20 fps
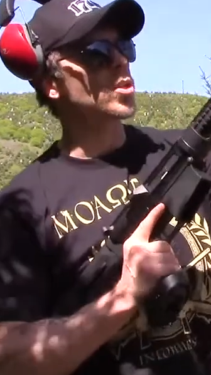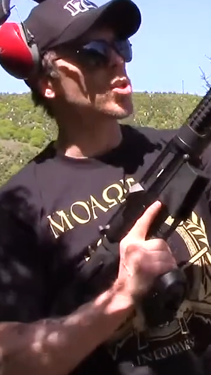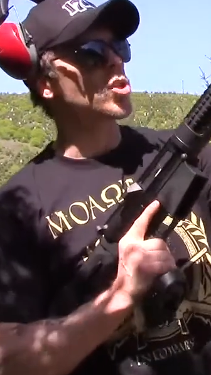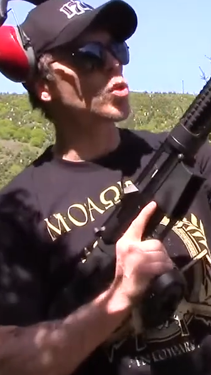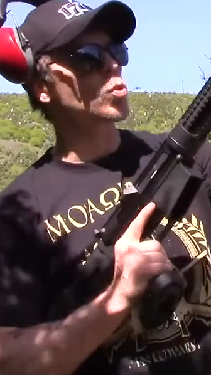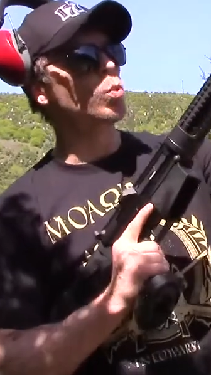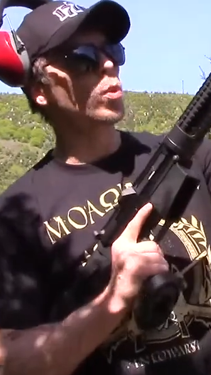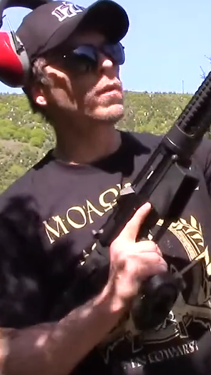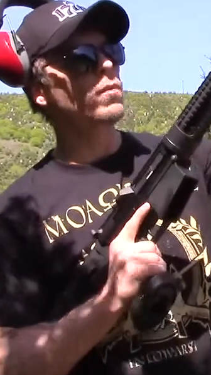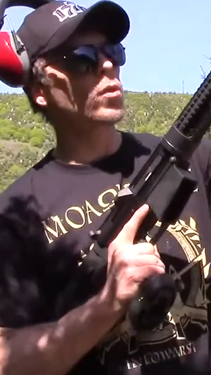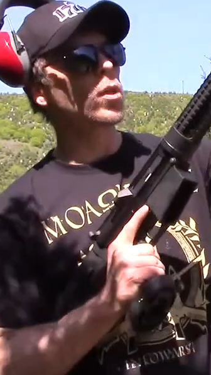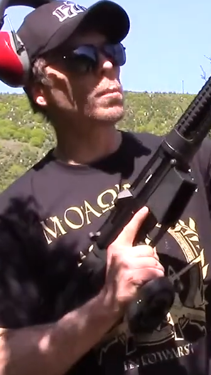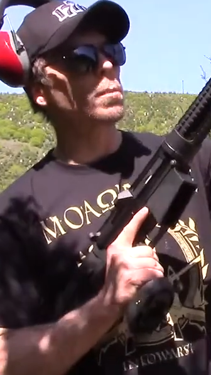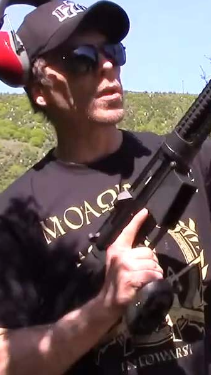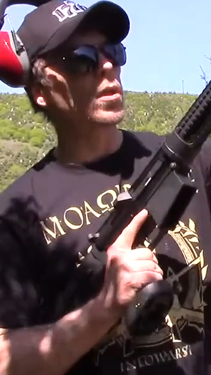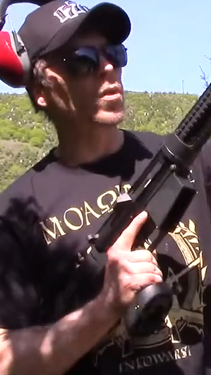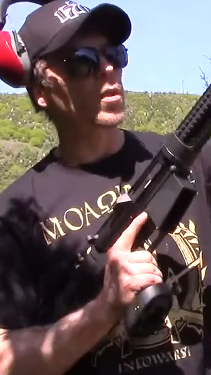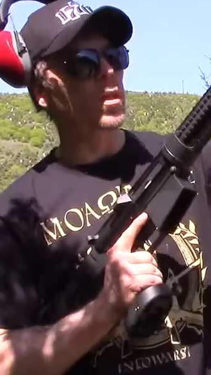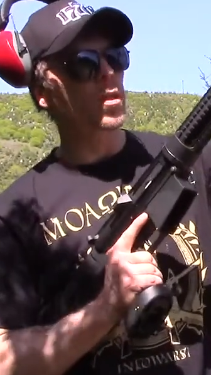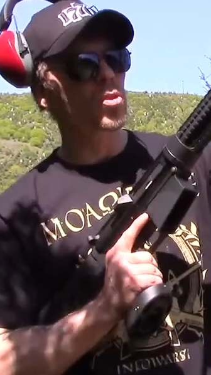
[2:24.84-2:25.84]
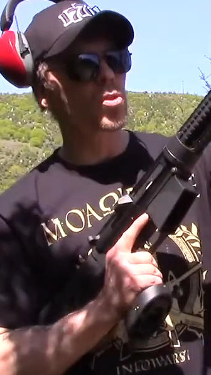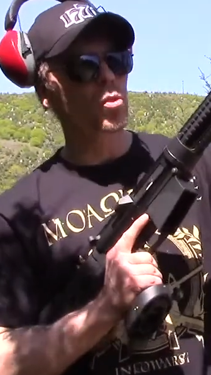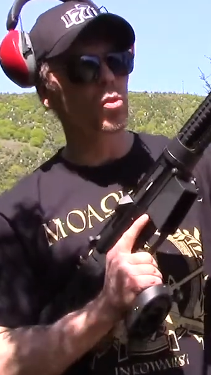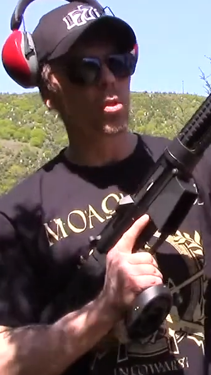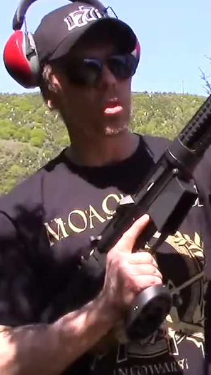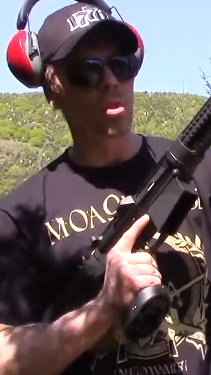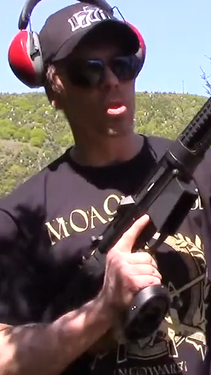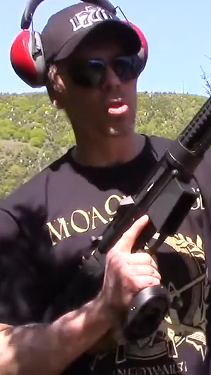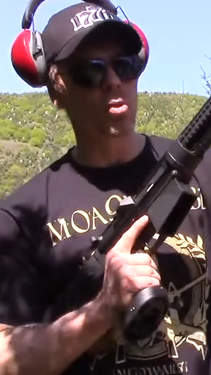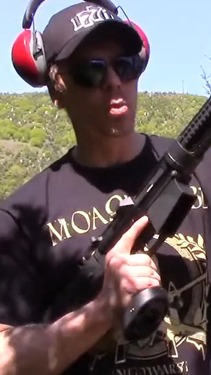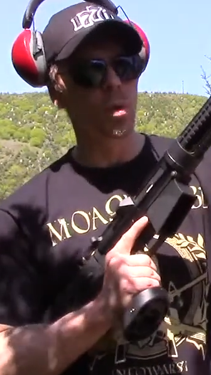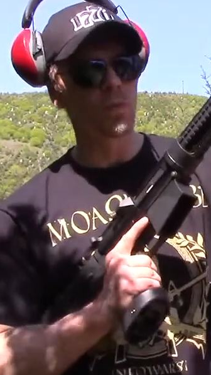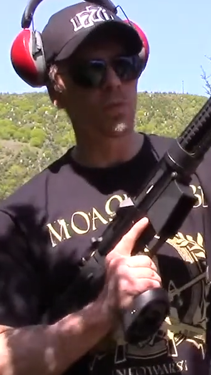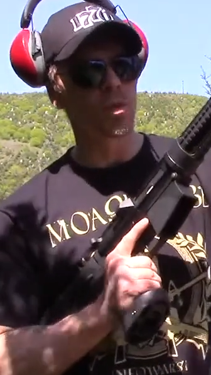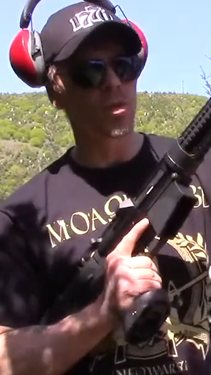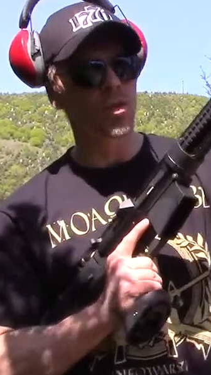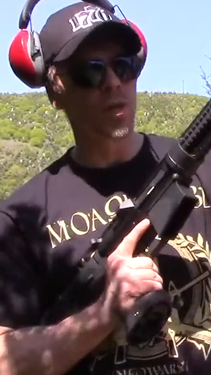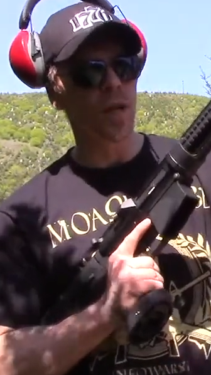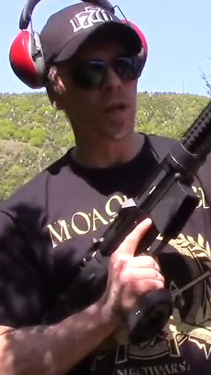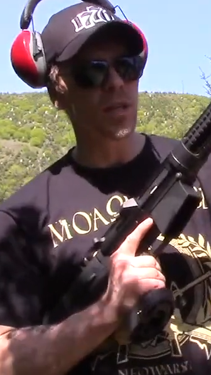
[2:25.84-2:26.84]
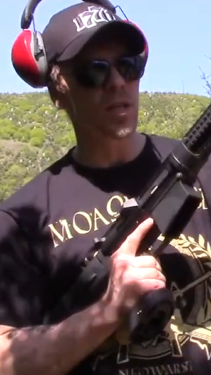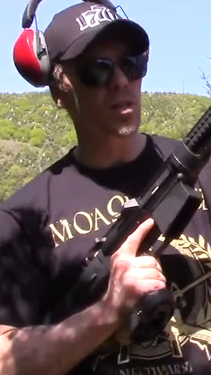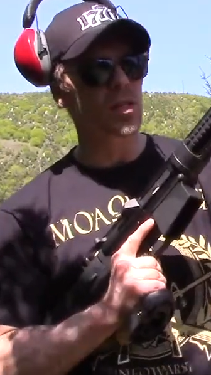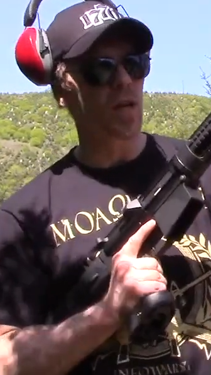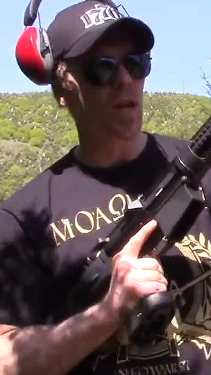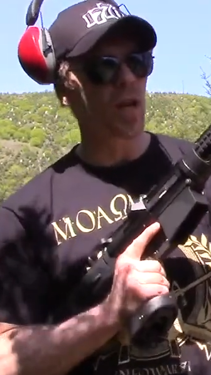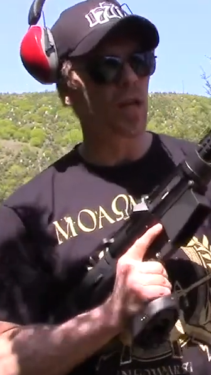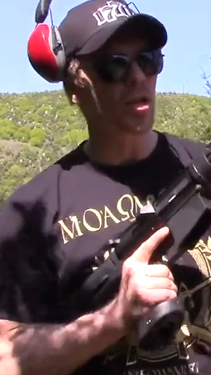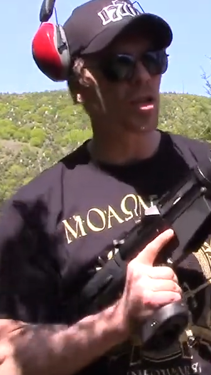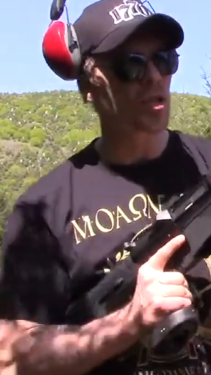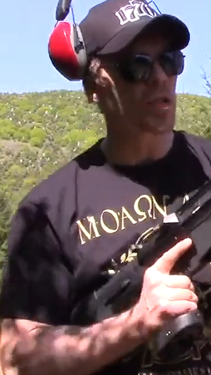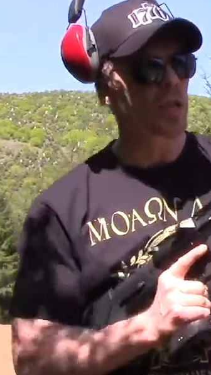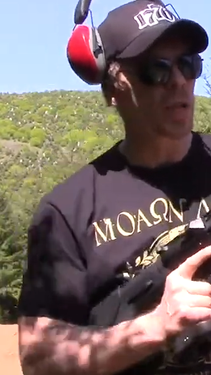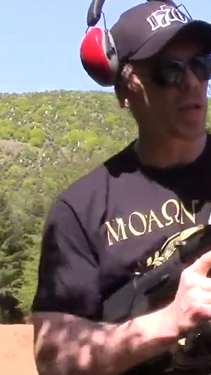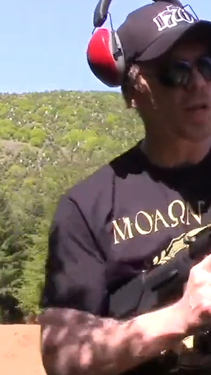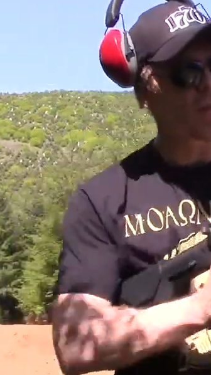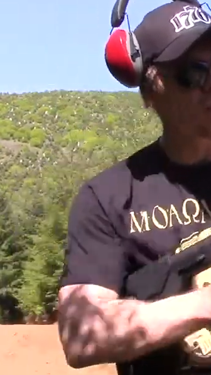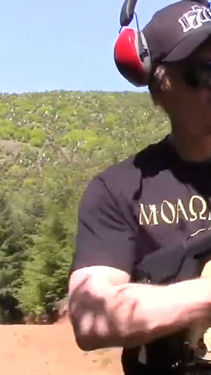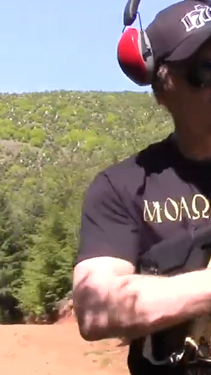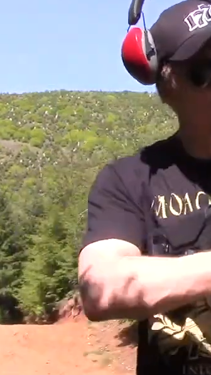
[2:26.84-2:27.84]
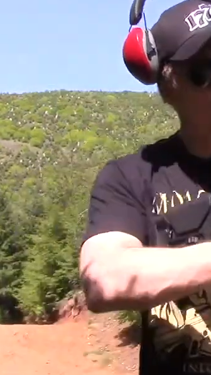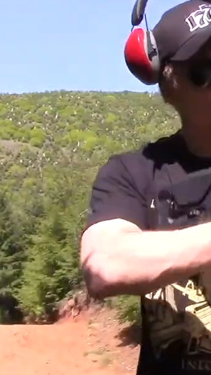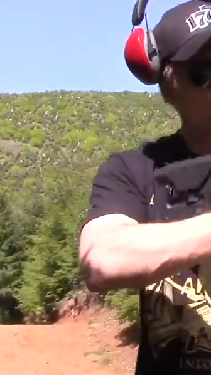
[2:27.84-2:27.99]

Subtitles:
swivel ability, and so you can swivel side to side, just in case